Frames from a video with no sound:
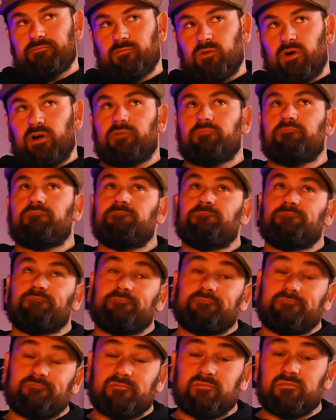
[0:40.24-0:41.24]
Well,
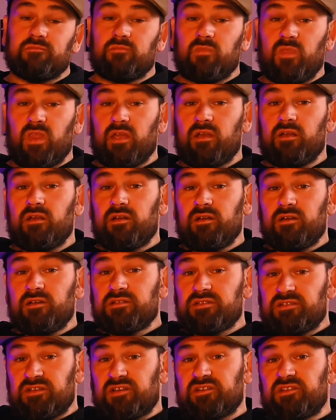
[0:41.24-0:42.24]

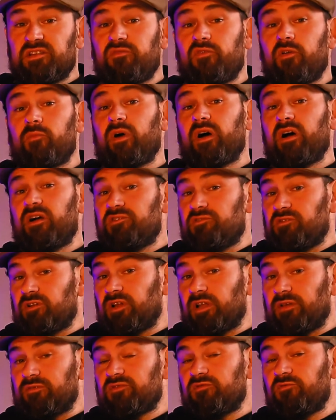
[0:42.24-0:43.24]
60 from 100
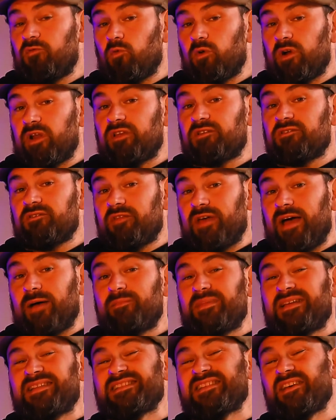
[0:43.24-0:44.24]
leaves 40, so that
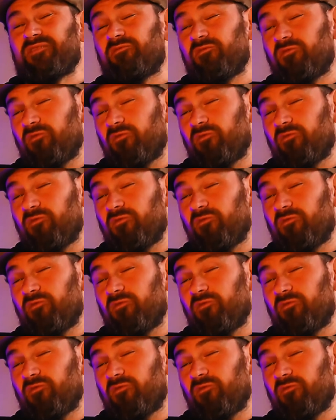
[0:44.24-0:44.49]
means that